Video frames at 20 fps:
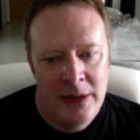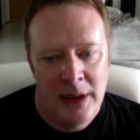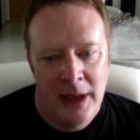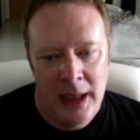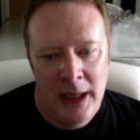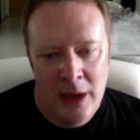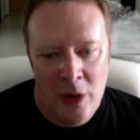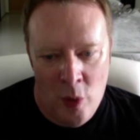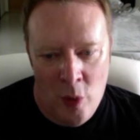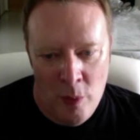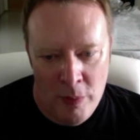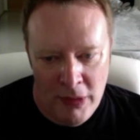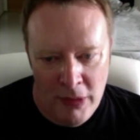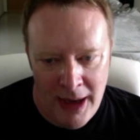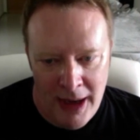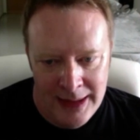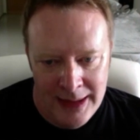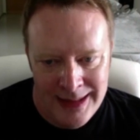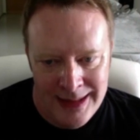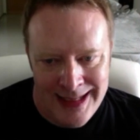It
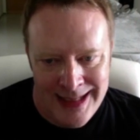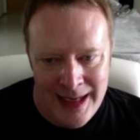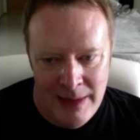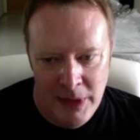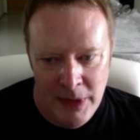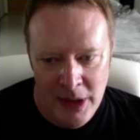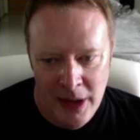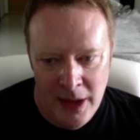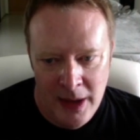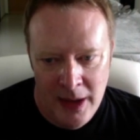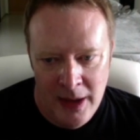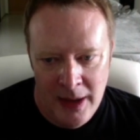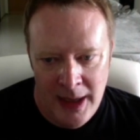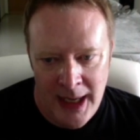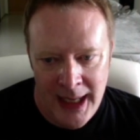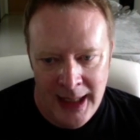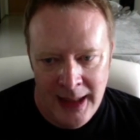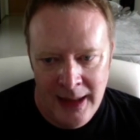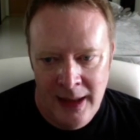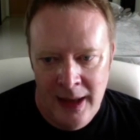incorporates deep
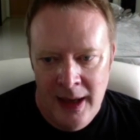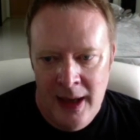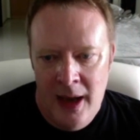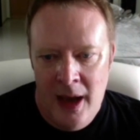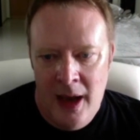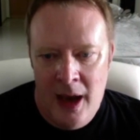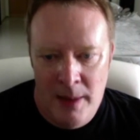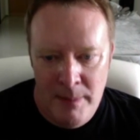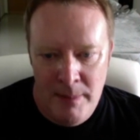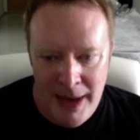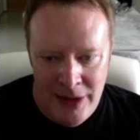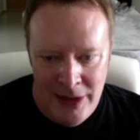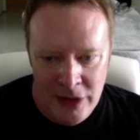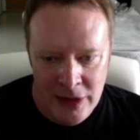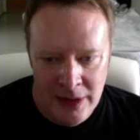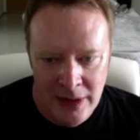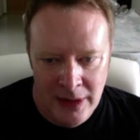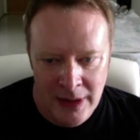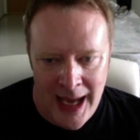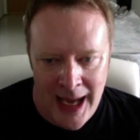learning. I
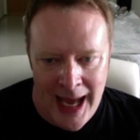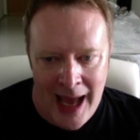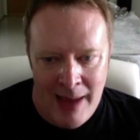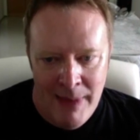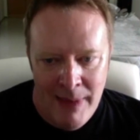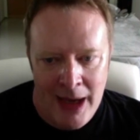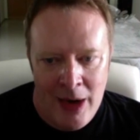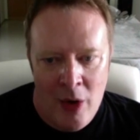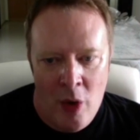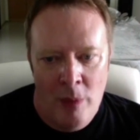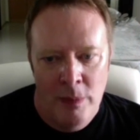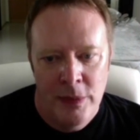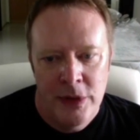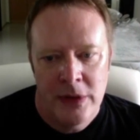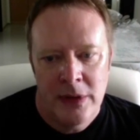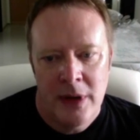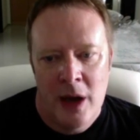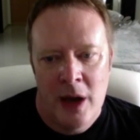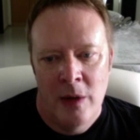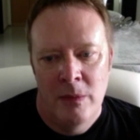mentioned that
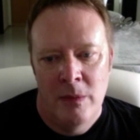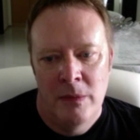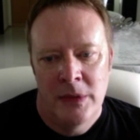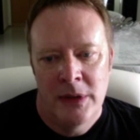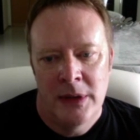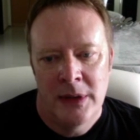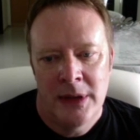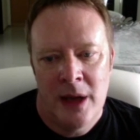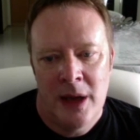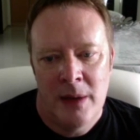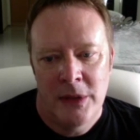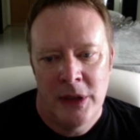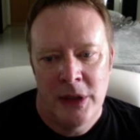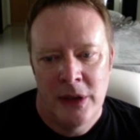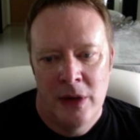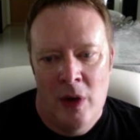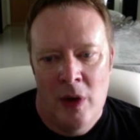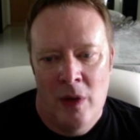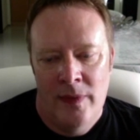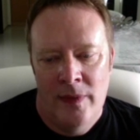MLOps opens us up to
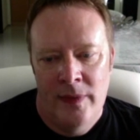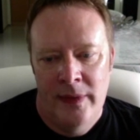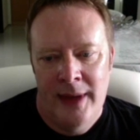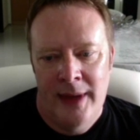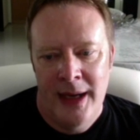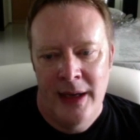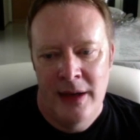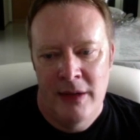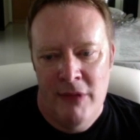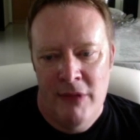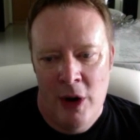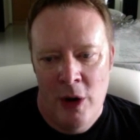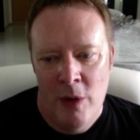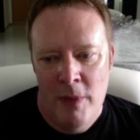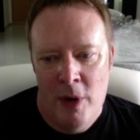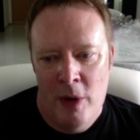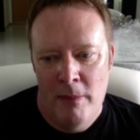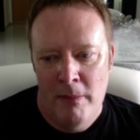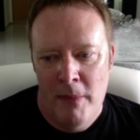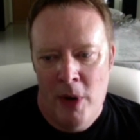non-data
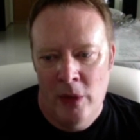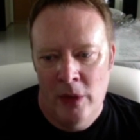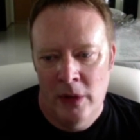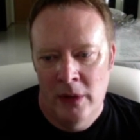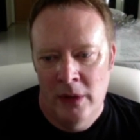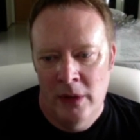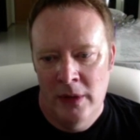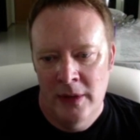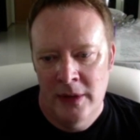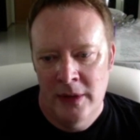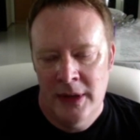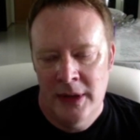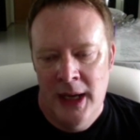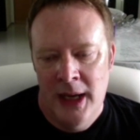robot models.